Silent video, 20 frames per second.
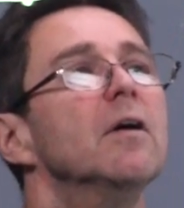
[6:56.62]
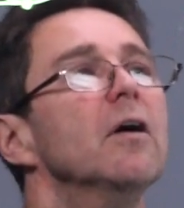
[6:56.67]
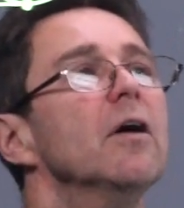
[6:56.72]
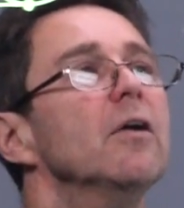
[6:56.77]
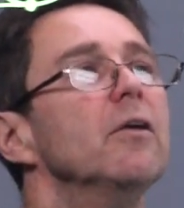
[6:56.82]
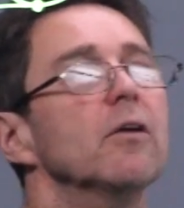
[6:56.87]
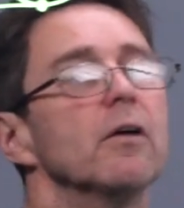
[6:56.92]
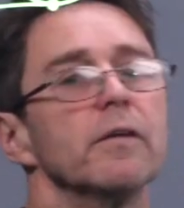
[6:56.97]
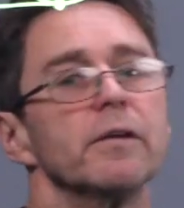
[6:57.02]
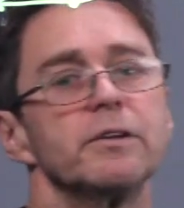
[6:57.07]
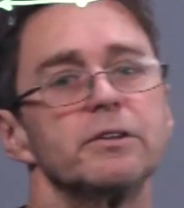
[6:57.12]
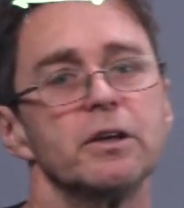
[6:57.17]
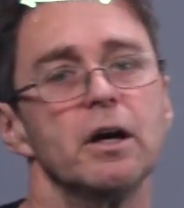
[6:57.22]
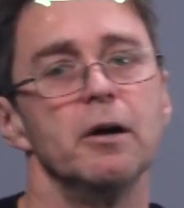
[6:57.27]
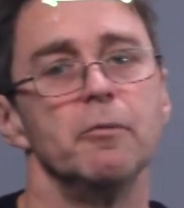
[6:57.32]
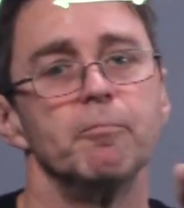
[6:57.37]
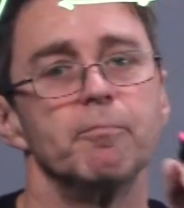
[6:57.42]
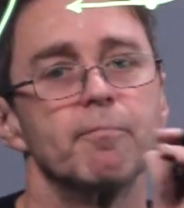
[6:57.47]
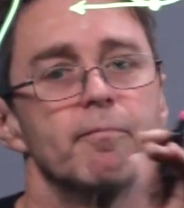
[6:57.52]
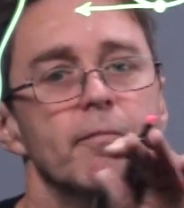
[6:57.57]
are not the
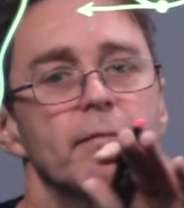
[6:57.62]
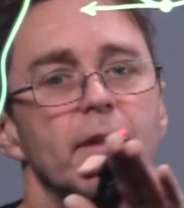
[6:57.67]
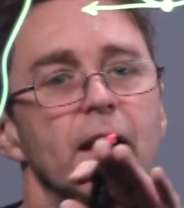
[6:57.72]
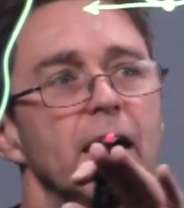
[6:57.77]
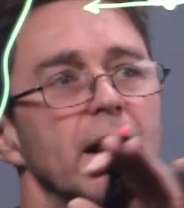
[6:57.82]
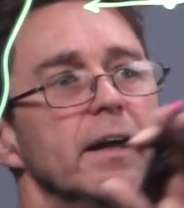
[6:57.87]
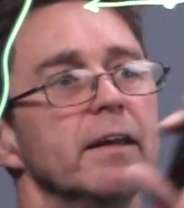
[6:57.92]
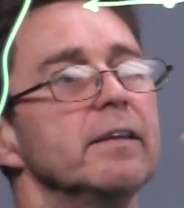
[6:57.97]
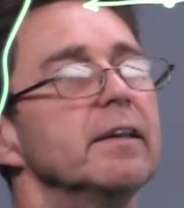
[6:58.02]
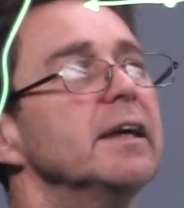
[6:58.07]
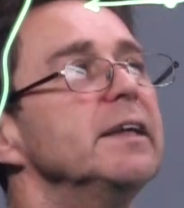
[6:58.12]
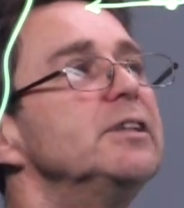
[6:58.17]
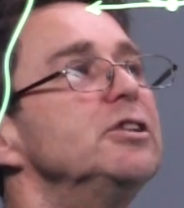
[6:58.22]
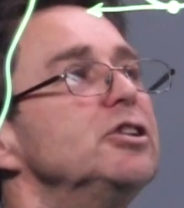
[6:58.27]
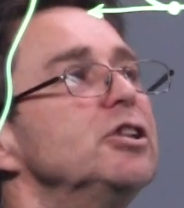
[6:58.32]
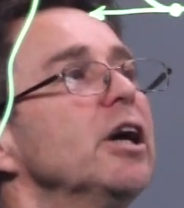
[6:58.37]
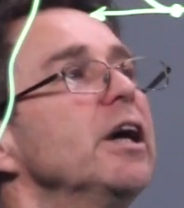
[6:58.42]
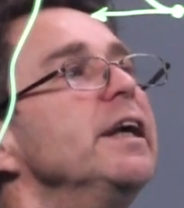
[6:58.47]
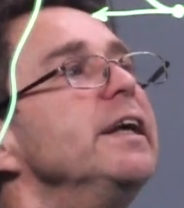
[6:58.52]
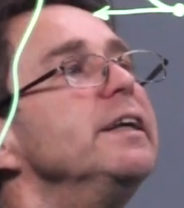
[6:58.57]
same, and they
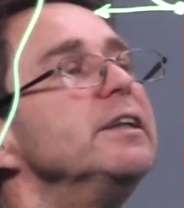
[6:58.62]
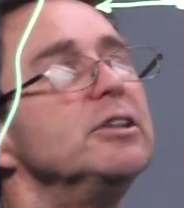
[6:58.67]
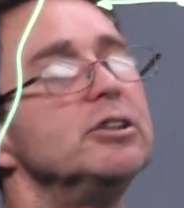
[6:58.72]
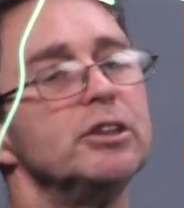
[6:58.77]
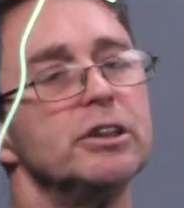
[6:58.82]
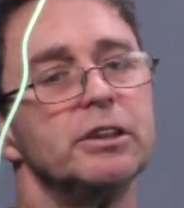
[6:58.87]
change